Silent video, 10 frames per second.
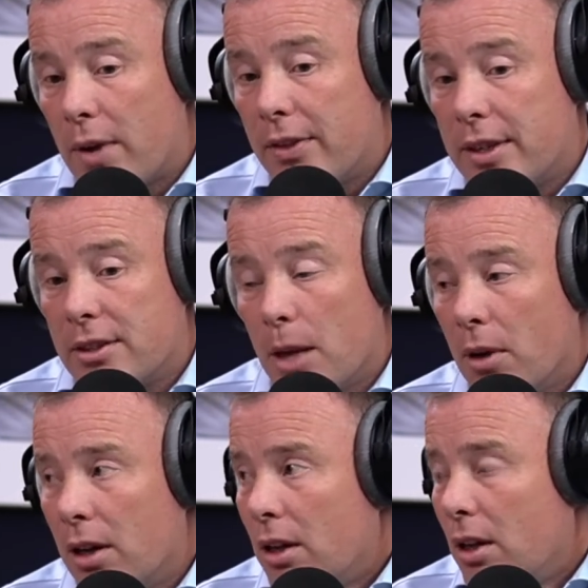this
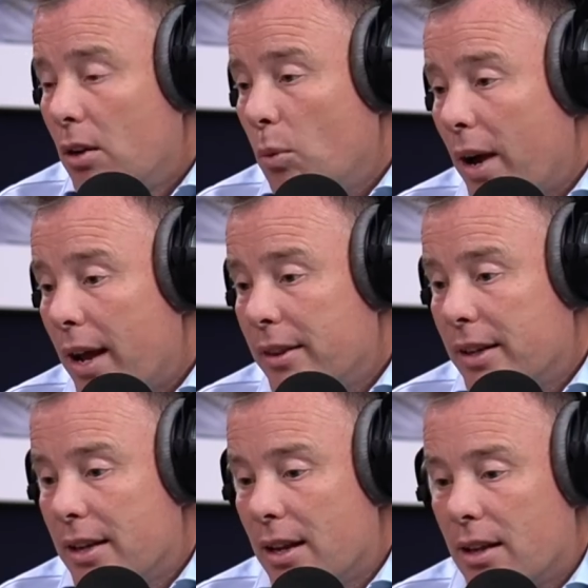summer, where
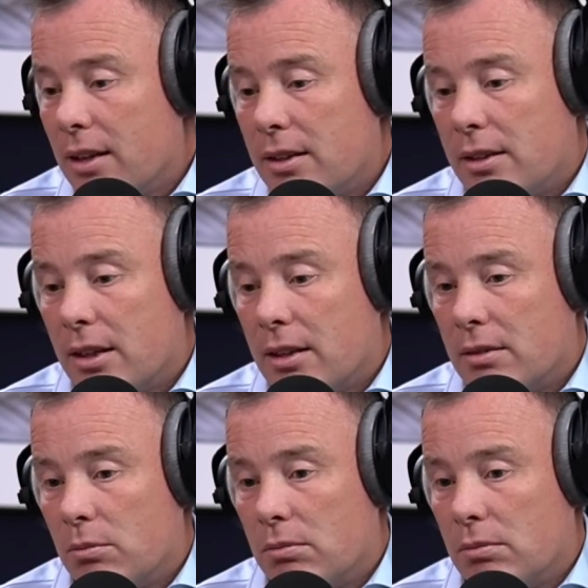
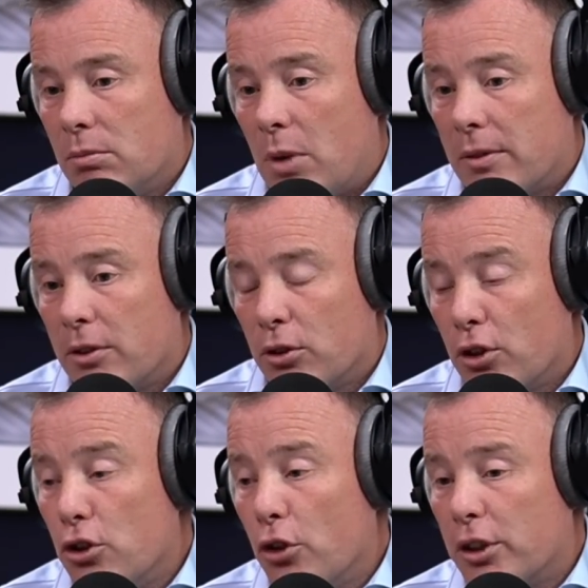the one of the sort
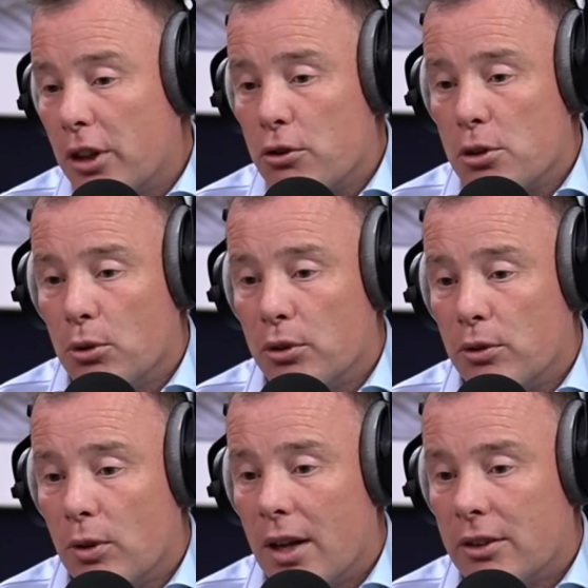of non-negotiables
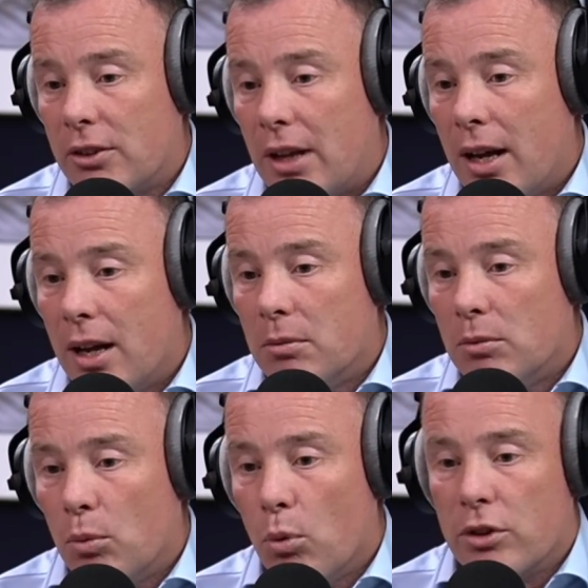for us
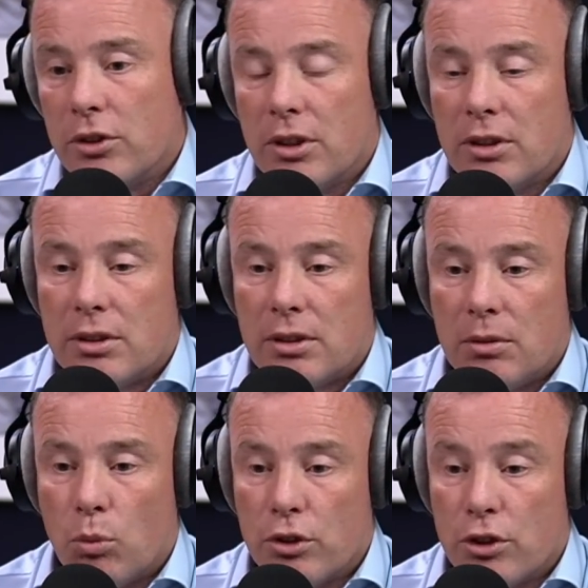was that
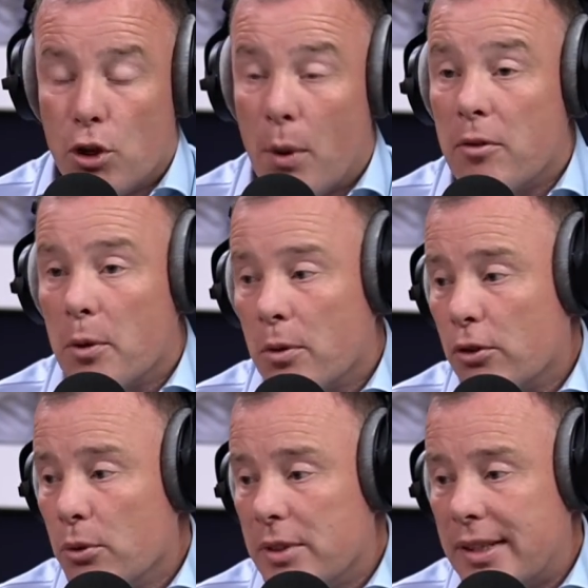whoever we
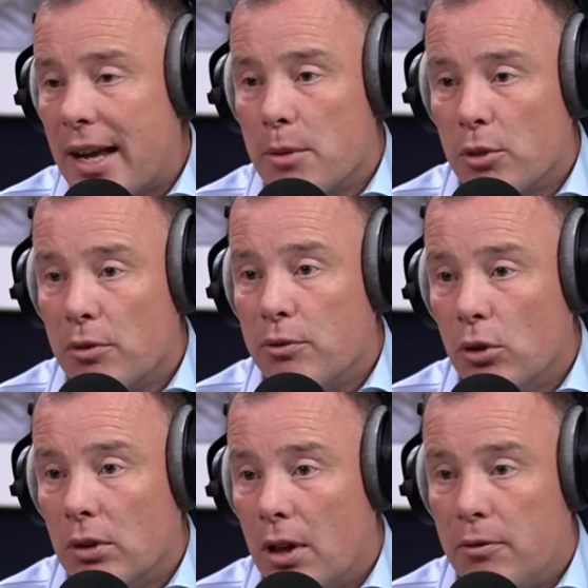recruited came with a
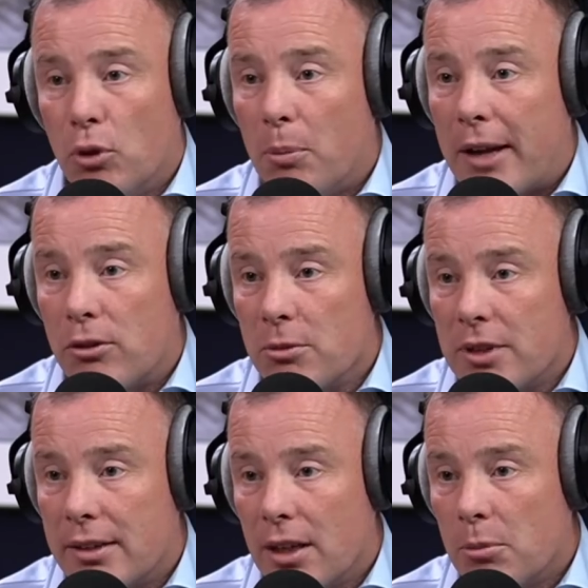full backroom
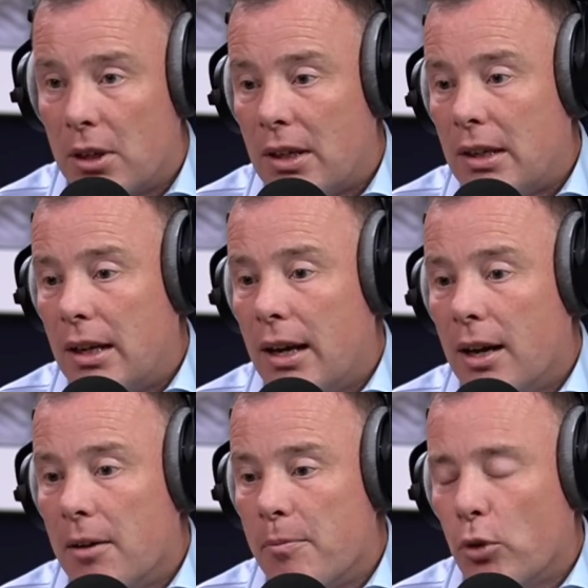setup,
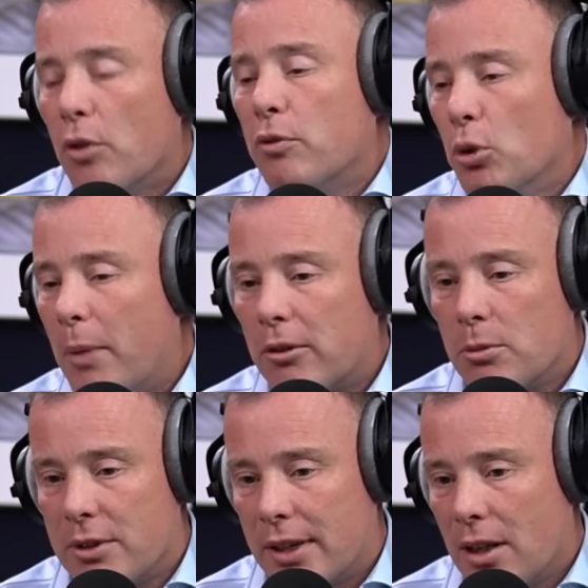or not a full
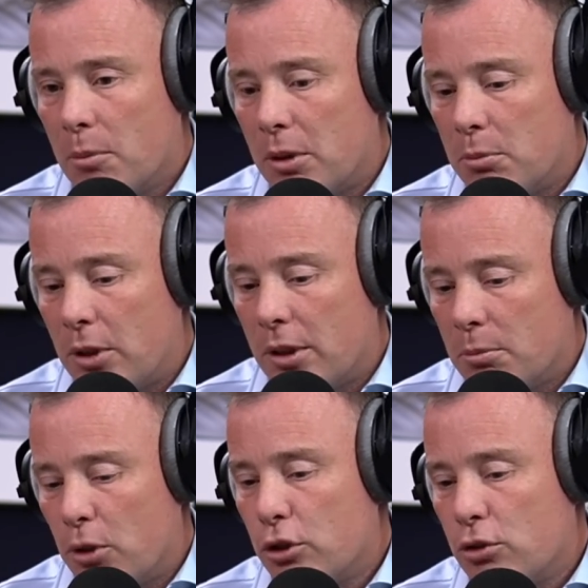backroom setup, but
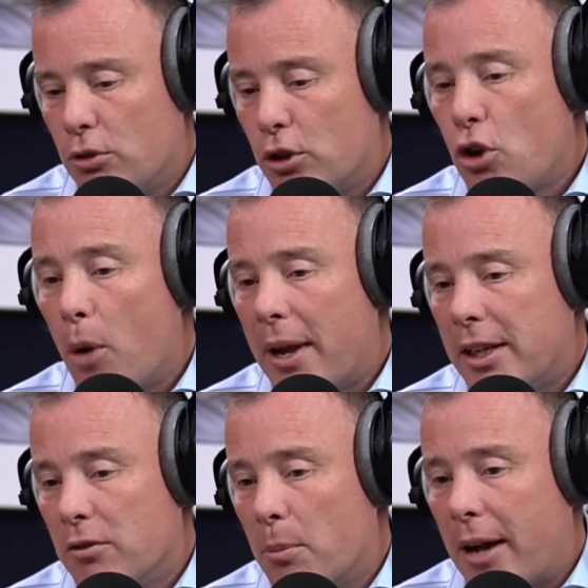the top
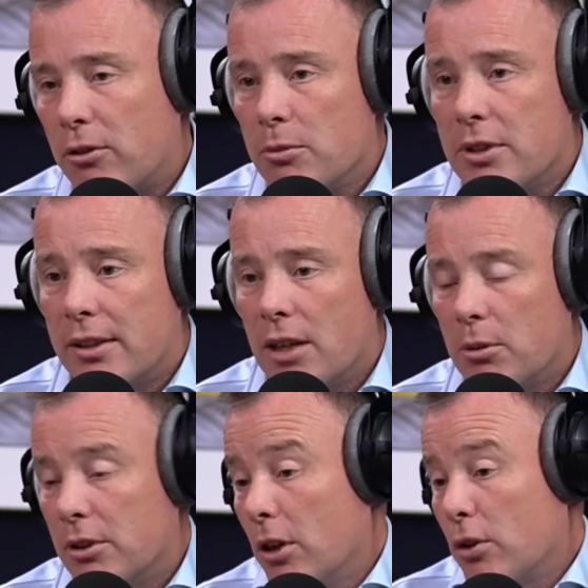end of a backroom
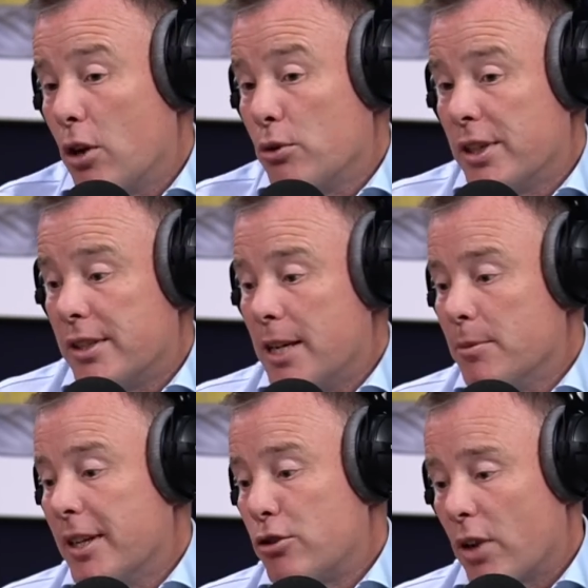setup, a coaching team
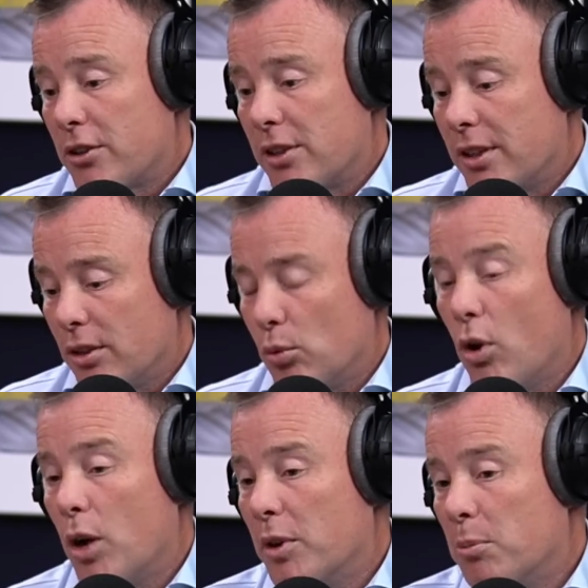that they trusted, had
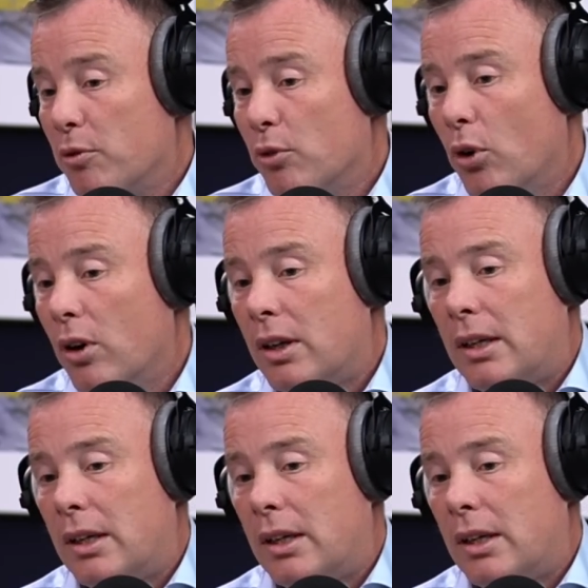worked with before.